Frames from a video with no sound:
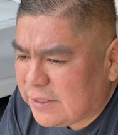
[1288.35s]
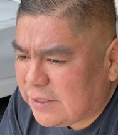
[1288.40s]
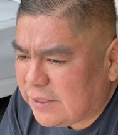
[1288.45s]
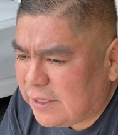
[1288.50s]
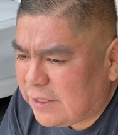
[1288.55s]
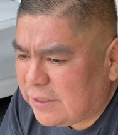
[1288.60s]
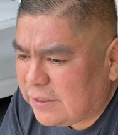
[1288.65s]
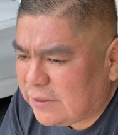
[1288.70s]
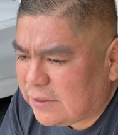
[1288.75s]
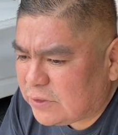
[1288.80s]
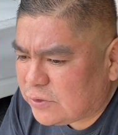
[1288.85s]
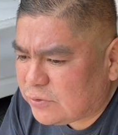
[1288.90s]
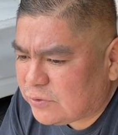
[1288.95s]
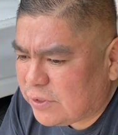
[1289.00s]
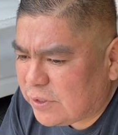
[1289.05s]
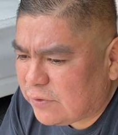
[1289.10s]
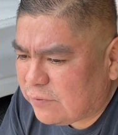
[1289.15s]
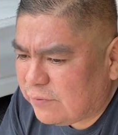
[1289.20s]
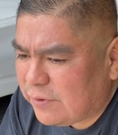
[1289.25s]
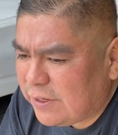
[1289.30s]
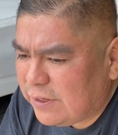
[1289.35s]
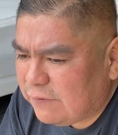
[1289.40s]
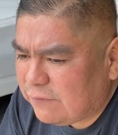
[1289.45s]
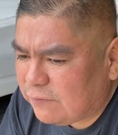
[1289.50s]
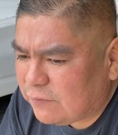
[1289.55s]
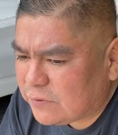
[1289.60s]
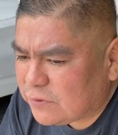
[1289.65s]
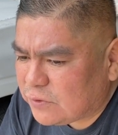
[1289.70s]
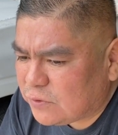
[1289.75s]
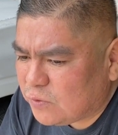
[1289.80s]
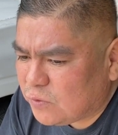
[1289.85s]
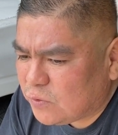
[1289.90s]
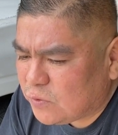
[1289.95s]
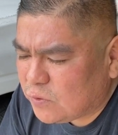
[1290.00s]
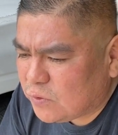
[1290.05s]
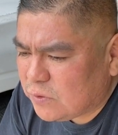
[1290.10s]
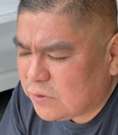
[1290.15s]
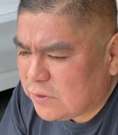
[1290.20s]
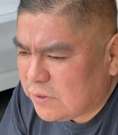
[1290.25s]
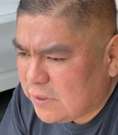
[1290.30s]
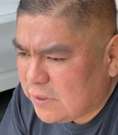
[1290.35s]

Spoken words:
getting the truck ready for school.